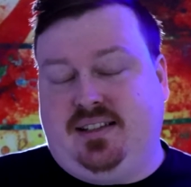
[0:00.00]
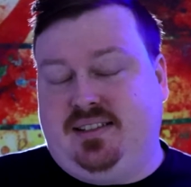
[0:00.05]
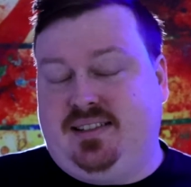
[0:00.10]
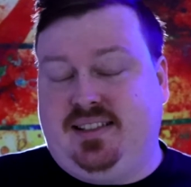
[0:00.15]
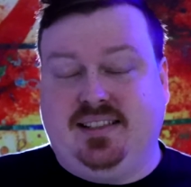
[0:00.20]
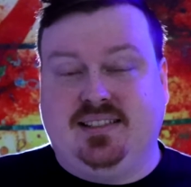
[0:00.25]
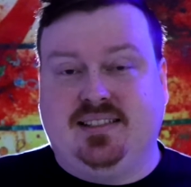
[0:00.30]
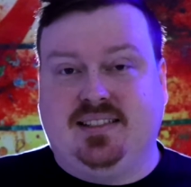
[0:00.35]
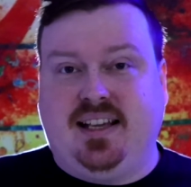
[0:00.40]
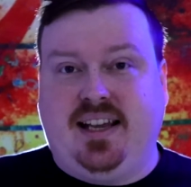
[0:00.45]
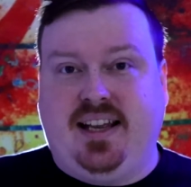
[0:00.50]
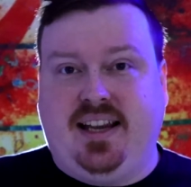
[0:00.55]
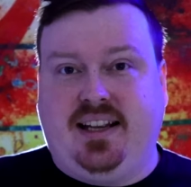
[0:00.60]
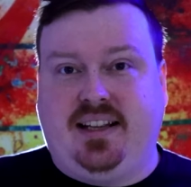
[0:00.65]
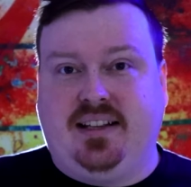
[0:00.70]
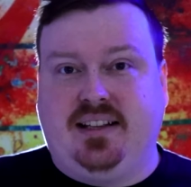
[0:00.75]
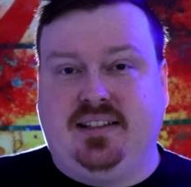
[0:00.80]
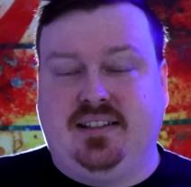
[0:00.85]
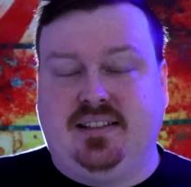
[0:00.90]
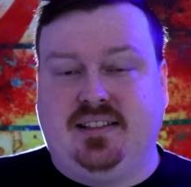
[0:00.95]
things like
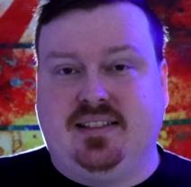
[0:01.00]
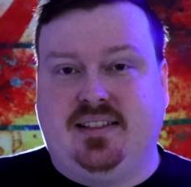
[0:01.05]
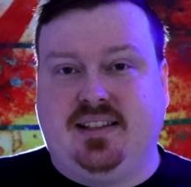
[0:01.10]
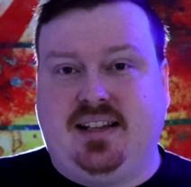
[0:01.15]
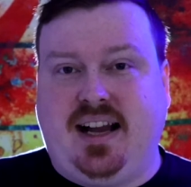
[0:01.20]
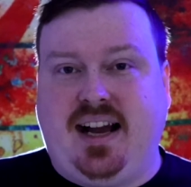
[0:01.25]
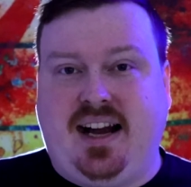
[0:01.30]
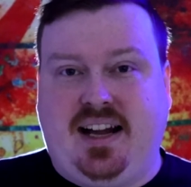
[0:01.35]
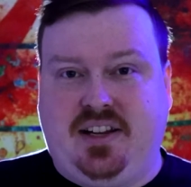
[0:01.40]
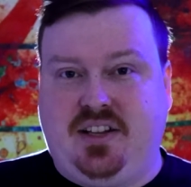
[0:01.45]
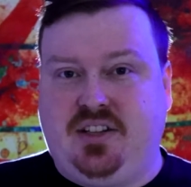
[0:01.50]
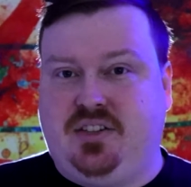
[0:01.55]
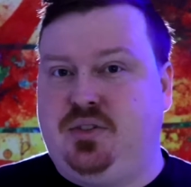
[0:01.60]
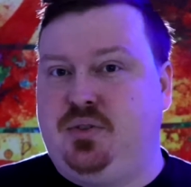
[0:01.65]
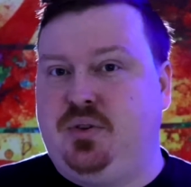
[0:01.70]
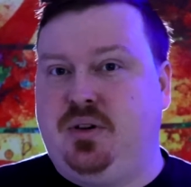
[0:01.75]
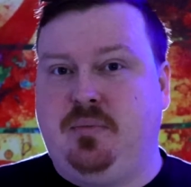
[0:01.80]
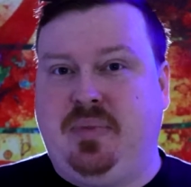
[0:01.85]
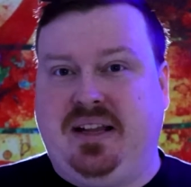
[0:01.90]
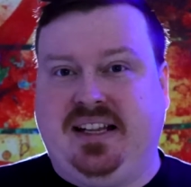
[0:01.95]
how to
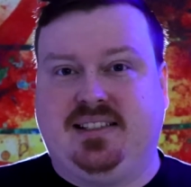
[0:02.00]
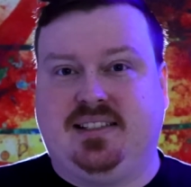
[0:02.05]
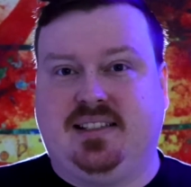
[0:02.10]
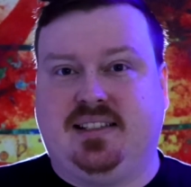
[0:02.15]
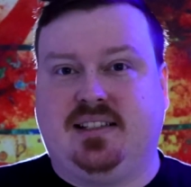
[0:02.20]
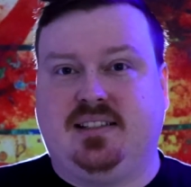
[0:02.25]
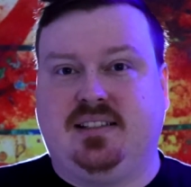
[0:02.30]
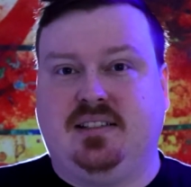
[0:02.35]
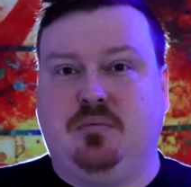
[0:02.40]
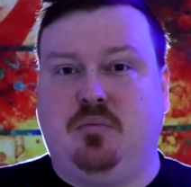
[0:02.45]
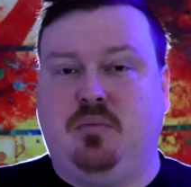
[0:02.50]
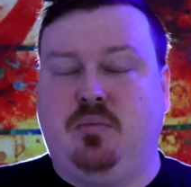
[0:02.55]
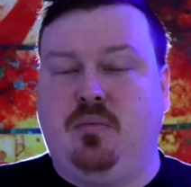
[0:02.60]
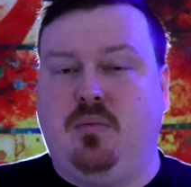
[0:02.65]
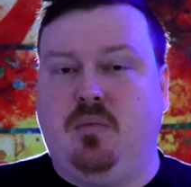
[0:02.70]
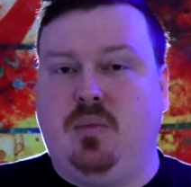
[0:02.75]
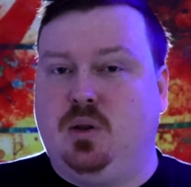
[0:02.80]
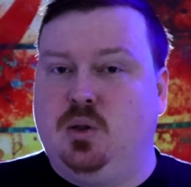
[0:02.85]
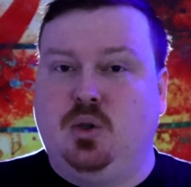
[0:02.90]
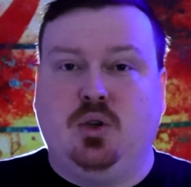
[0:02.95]
do a basic
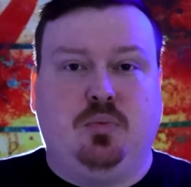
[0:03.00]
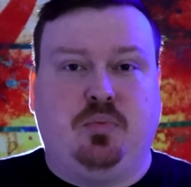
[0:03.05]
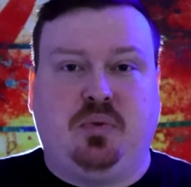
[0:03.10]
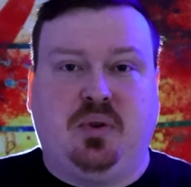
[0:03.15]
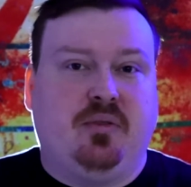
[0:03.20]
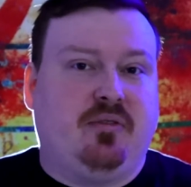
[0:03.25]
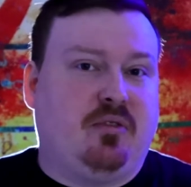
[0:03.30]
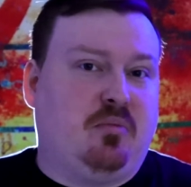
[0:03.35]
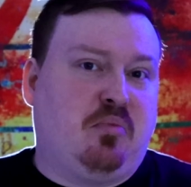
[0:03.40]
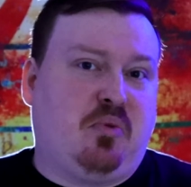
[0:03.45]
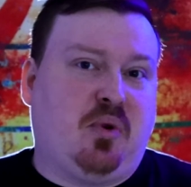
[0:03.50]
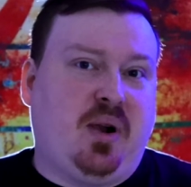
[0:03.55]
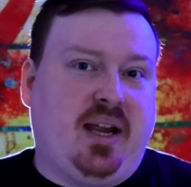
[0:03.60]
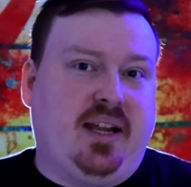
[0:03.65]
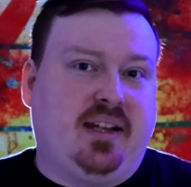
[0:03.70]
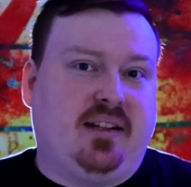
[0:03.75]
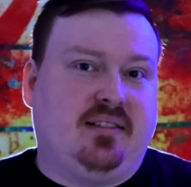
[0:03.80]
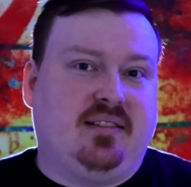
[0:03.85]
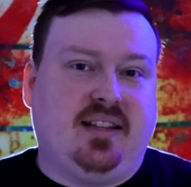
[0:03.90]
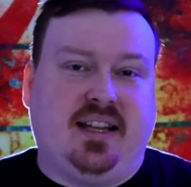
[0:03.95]
loop of a
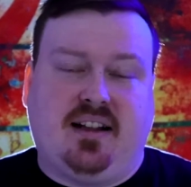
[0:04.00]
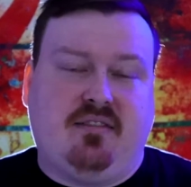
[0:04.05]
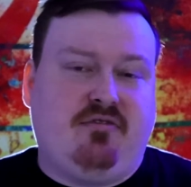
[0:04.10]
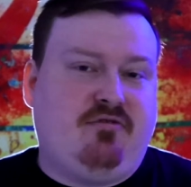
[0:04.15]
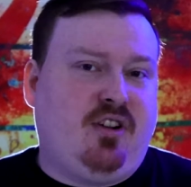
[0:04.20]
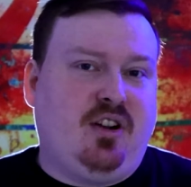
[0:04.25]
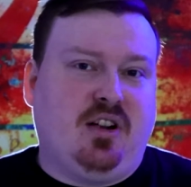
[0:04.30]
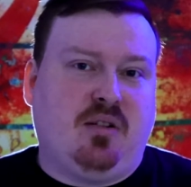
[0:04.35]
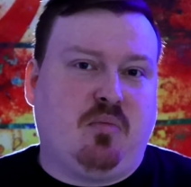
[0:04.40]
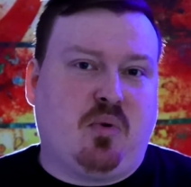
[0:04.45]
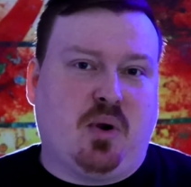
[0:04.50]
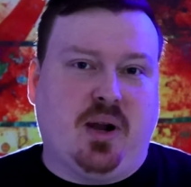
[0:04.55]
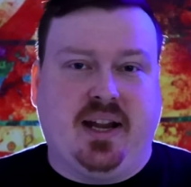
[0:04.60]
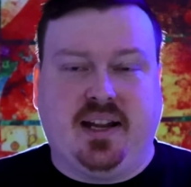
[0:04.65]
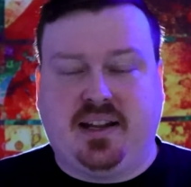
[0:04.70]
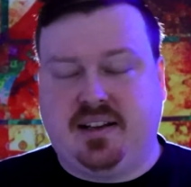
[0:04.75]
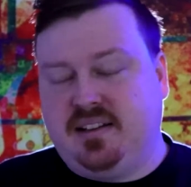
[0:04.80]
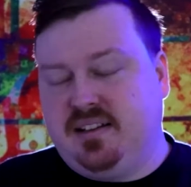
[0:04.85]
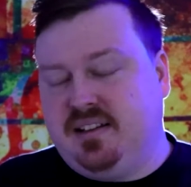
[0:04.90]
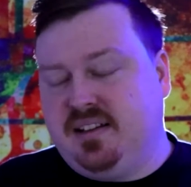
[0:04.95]
break, like a funk
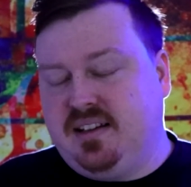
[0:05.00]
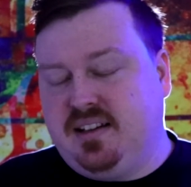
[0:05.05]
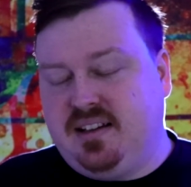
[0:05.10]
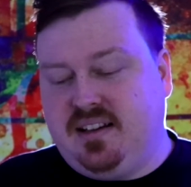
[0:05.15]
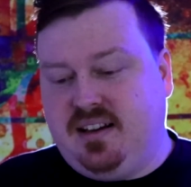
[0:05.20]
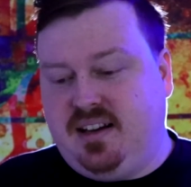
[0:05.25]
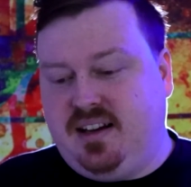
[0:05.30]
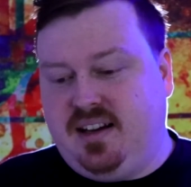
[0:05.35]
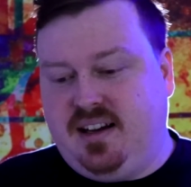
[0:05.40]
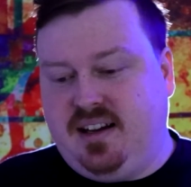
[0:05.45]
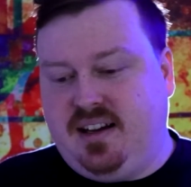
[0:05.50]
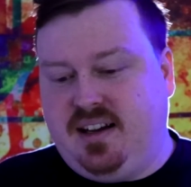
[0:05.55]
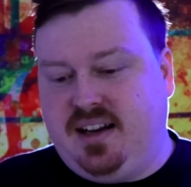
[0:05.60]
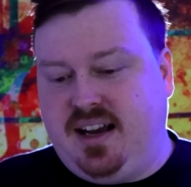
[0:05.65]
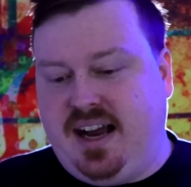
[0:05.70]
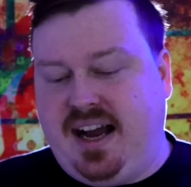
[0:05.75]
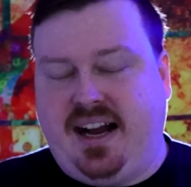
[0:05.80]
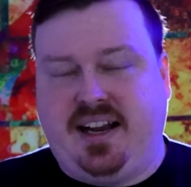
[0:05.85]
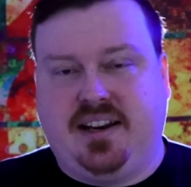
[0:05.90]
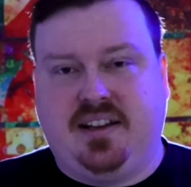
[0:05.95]
break,
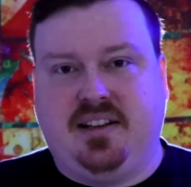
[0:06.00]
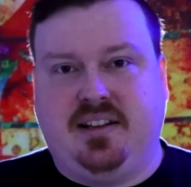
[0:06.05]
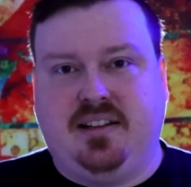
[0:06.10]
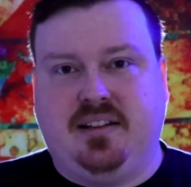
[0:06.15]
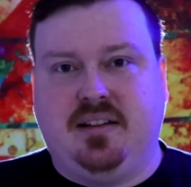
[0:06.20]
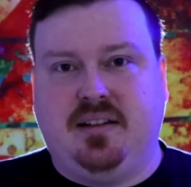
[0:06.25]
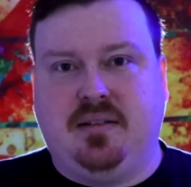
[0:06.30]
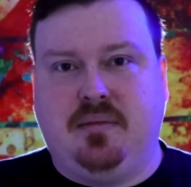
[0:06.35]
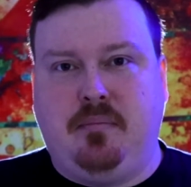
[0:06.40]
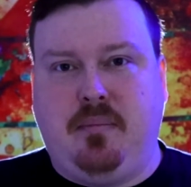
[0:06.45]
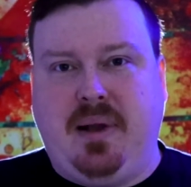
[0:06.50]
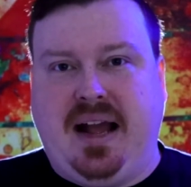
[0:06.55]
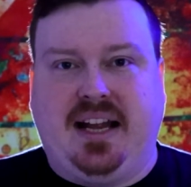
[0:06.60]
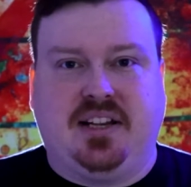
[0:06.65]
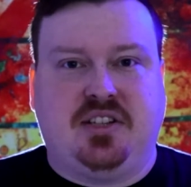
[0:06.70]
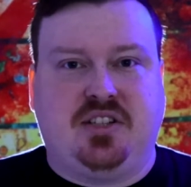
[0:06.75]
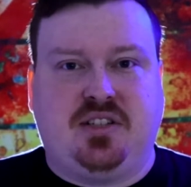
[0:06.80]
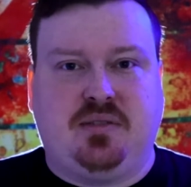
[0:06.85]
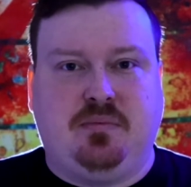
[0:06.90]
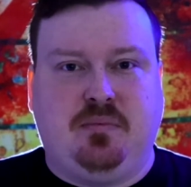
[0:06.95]
how to
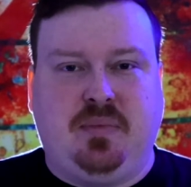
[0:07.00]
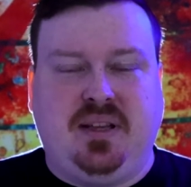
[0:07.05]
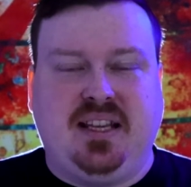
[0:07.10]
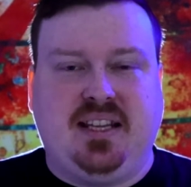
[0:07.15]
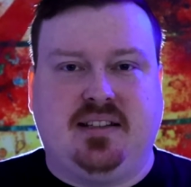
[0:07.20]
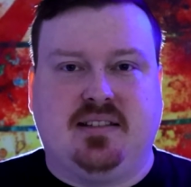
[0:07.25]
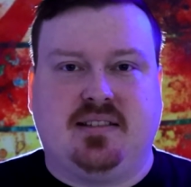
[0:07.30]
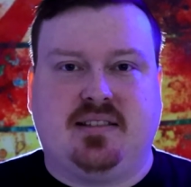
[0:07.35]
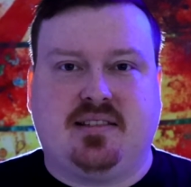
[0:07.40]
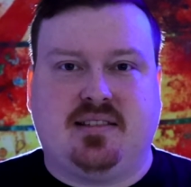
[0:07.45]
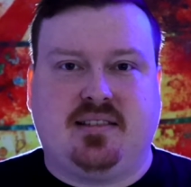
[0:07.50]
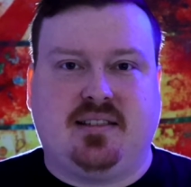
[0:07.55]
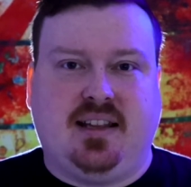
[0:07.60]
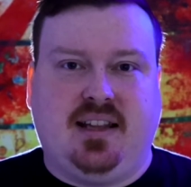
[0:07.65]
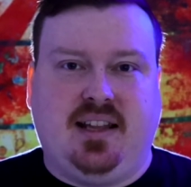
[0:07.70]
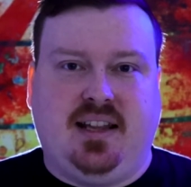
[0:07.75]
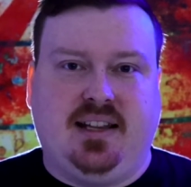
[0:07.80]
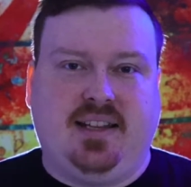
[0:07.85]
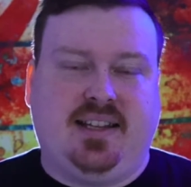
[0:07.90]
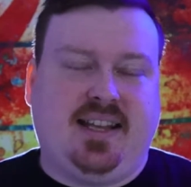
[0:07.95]
match beats
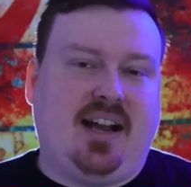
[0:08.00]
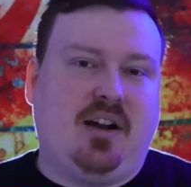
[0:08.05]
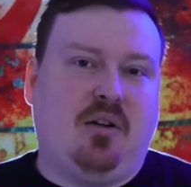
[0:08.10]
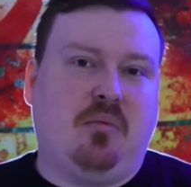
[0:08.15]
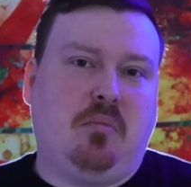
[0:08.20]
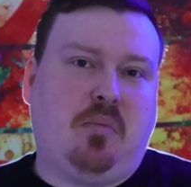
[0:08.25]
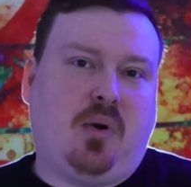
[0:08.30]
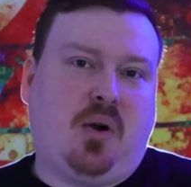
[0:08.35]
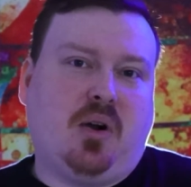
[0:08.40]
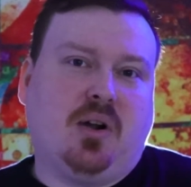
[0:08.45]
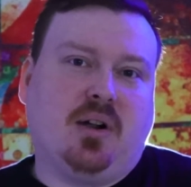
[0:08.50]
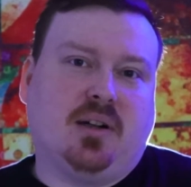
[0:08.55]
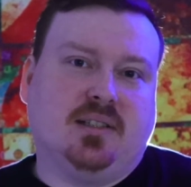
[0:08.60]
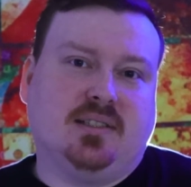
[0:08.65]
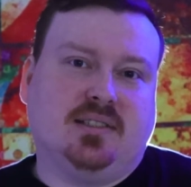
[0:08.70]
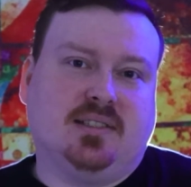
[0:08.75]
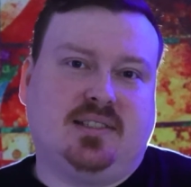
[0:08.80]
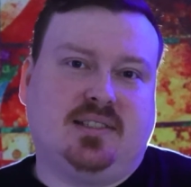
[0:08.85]
and count bars,